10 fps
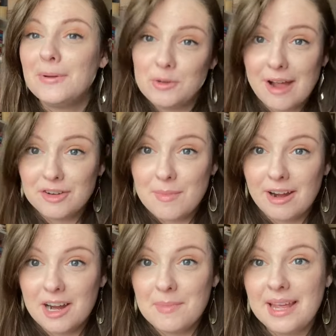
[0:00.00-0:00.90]
but you have to
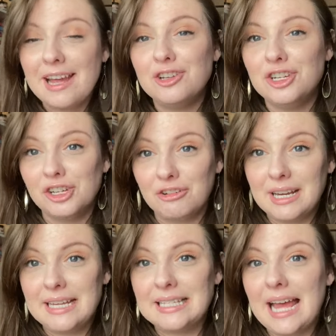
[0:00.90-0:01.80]
marry me. And she
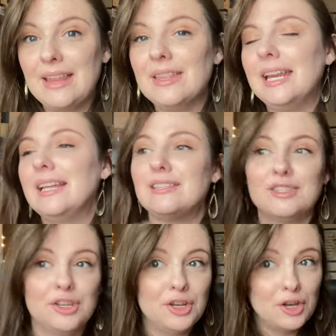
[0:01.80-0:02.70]
agrees. And then
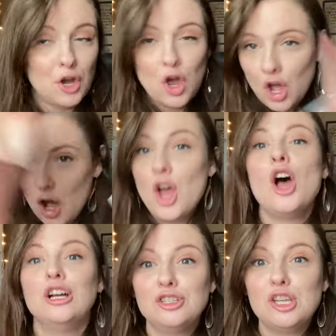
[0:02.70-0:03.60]
it's
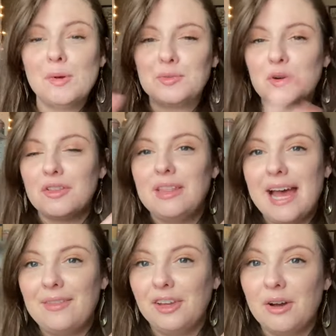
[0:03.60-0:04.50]
so much more than
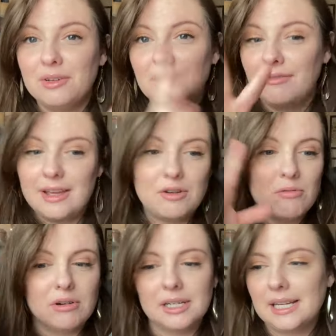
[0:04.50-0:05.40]
that. They go to the fae
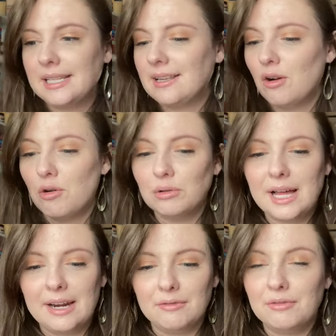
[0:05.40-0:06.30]
court. It's a whole
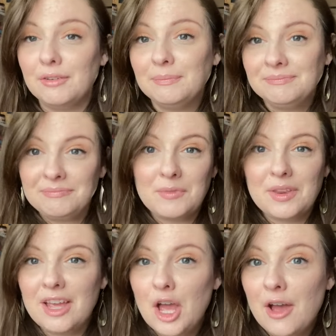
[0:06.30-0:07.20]
lot of
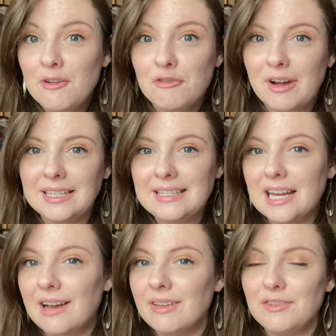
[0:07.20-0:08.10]
fun
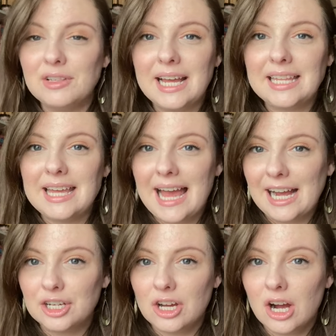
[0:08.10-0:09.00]
stuff. If you like the
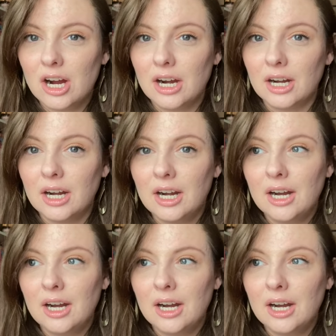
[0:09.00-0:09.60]
ACOTAR,